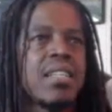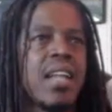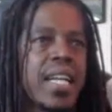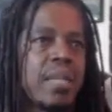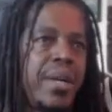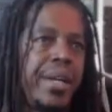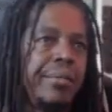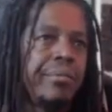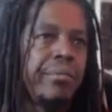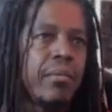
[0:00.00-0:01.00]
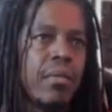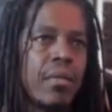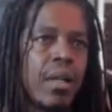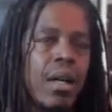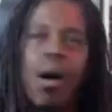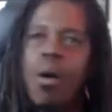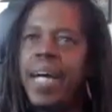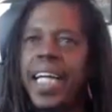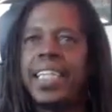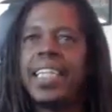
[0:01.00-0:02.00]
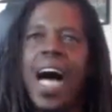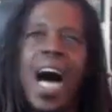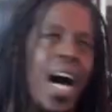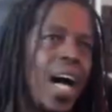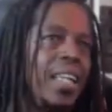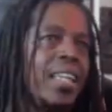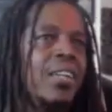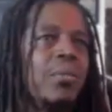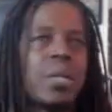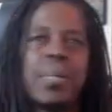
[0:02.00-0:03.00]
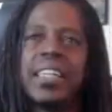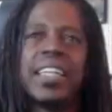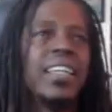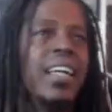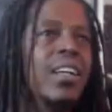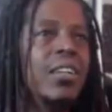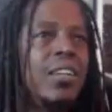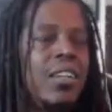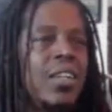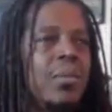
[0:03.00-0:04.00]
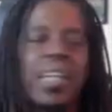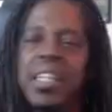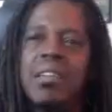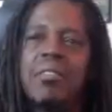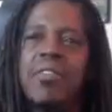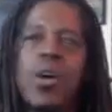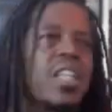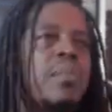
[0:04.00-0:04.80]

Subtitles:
me. Oh my God, what are we going to do? We're going to vote them out.